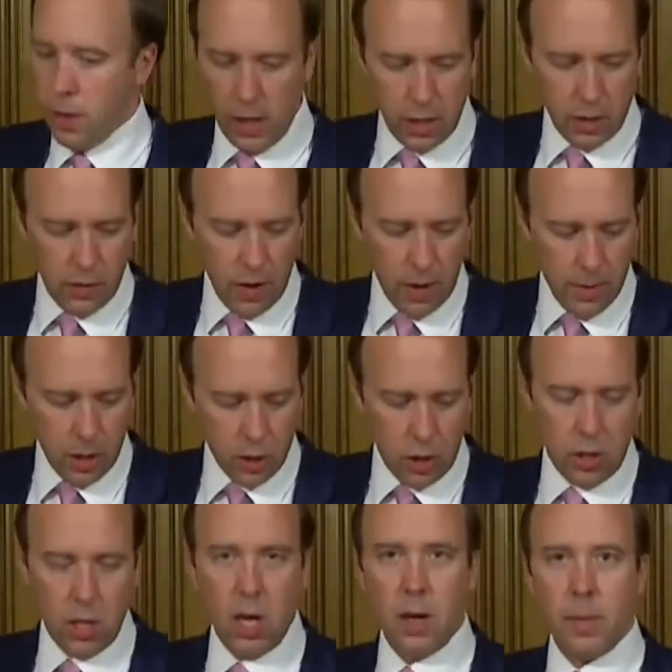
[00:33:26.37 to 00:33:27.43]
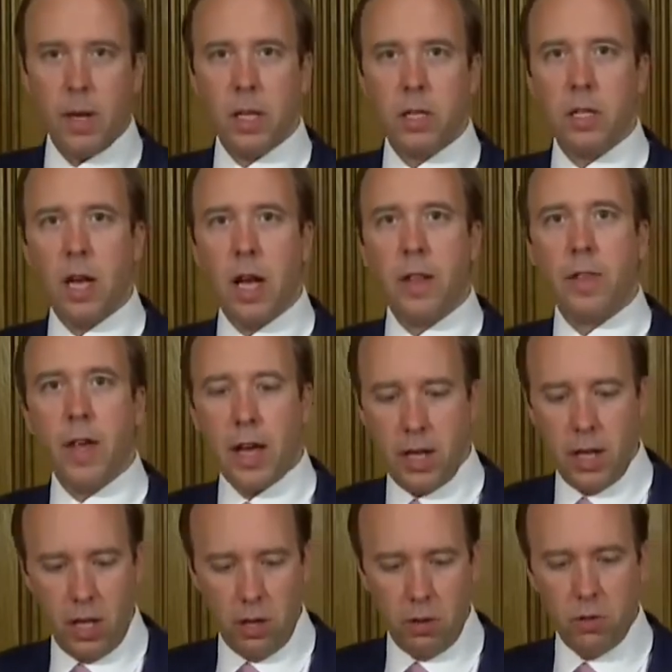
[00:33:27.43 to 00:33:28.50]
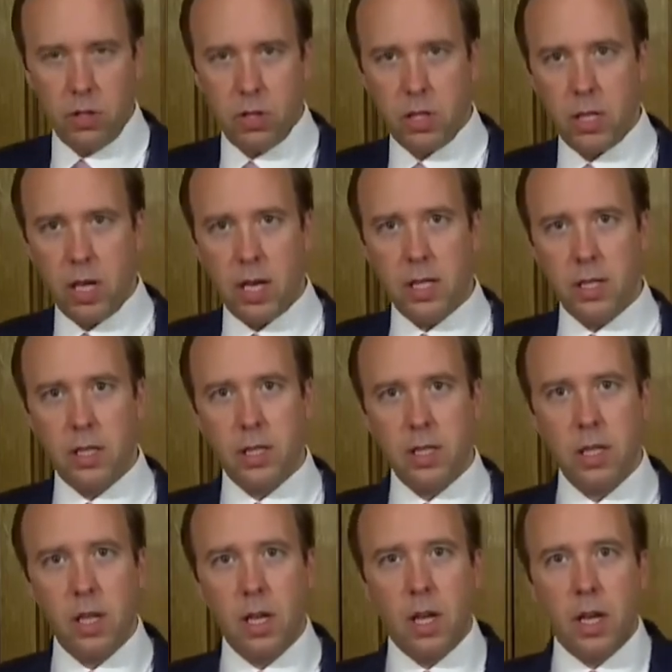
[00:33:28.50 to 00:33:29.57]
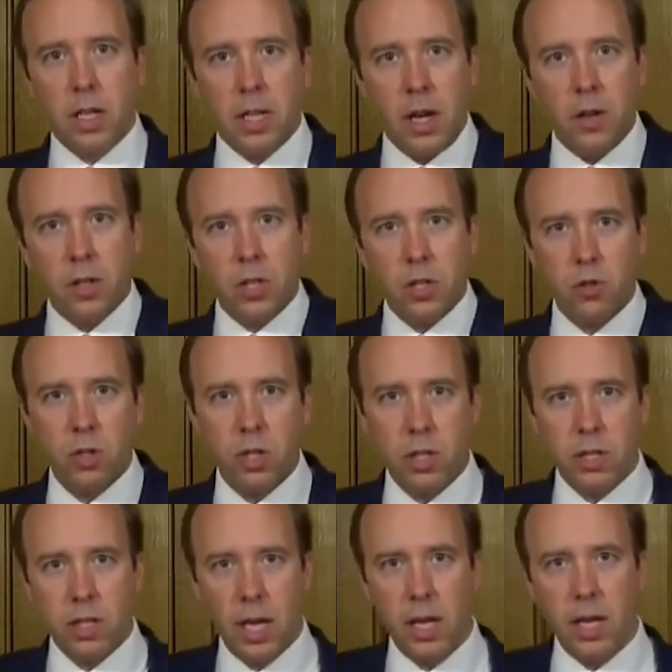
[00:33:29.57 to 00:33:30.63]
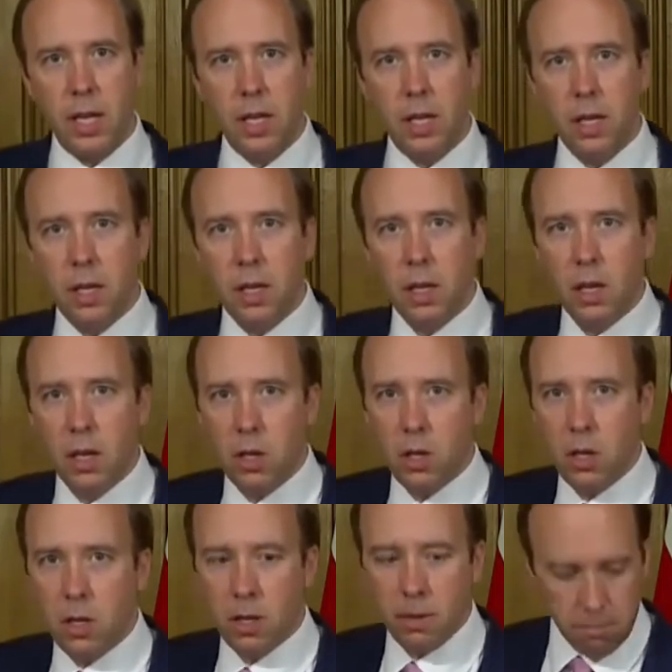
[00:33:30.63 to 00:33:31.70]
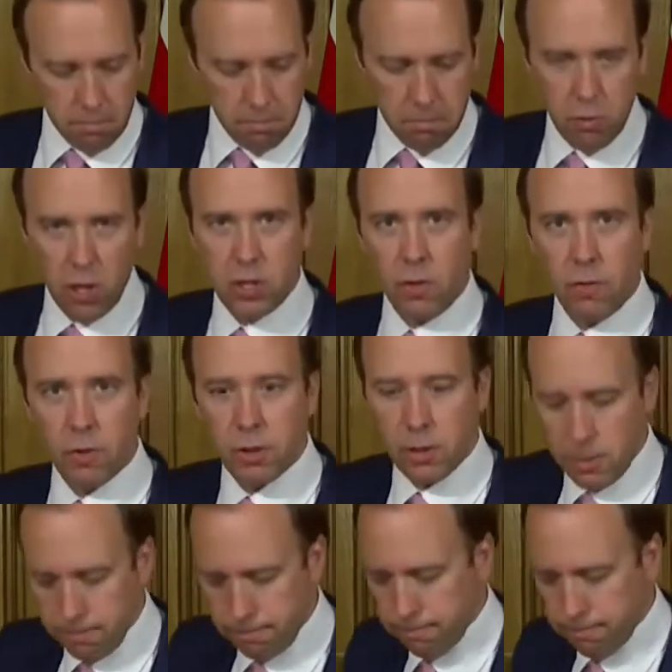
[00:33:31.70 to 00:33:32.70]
Thanks very much, Ahmed. And that concludes today's Downing Street Daily press conference.